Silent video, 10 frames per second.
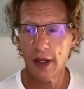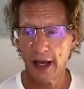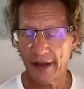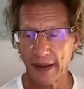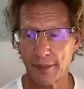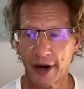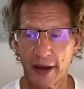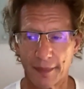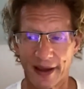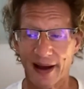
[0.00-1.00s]
and they break
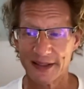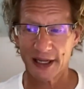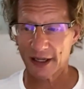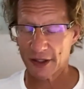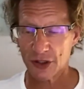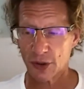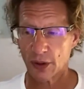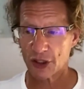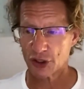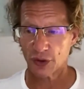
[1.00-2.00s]
up the content into
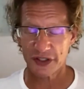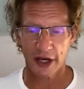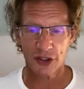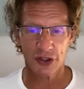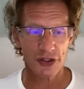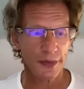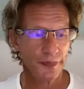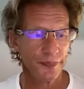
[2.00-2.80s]
logical sections.